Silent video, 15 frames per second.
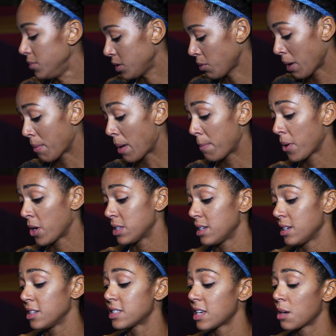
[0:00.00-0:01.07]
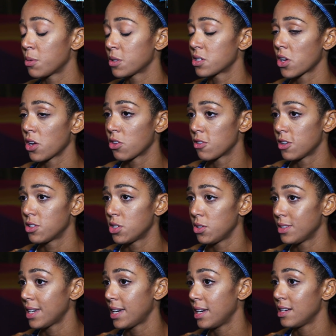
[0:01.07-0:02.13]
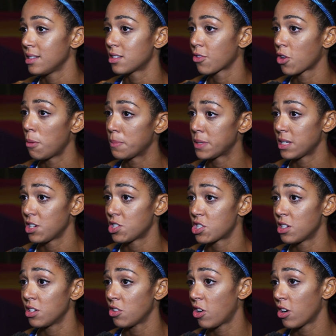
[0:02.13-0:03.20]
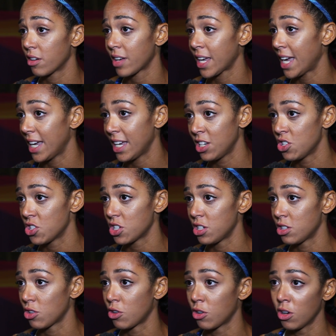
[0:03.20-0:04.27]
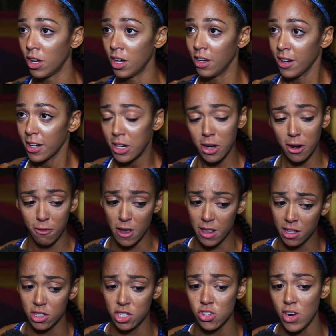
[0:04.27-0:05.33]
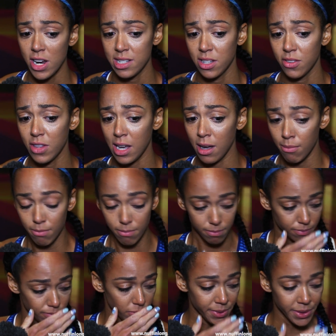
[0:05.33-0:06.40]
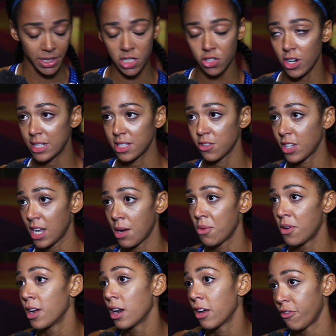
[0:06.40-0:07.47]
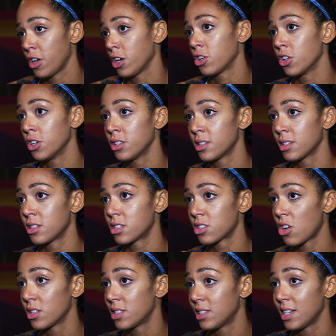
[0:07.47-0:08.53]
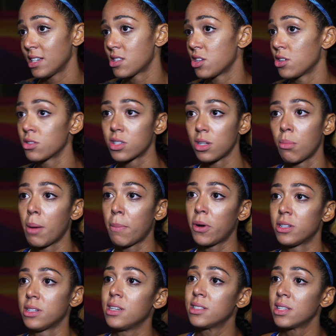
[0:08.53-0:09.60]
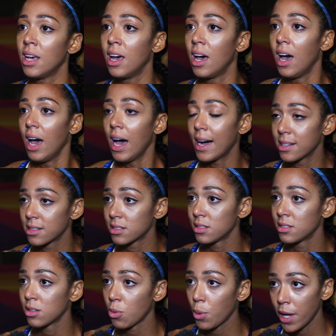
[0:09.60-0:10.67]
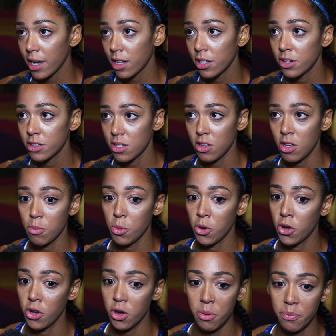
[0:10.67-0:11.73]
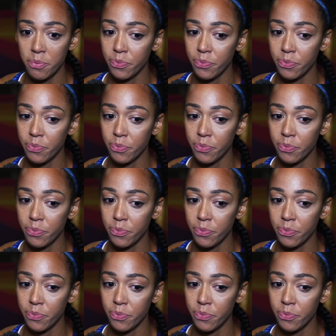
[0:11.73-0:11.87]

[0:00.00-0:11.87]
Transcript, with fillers: The way my body is able to go through two days of competition and not get injured or, you know, feel the stress of day, the stress of day one. I felt good at the start of day two, so my body's handling the workload a lot more.